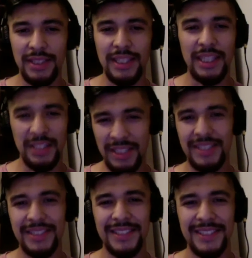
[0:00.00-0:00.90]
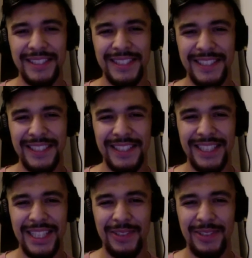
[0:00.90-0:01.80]
And that's
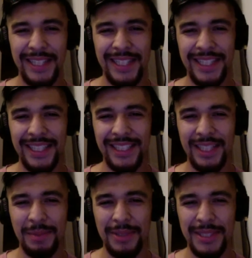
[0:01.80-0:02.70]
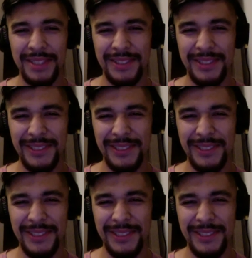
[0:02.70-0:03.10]
how I came across to you.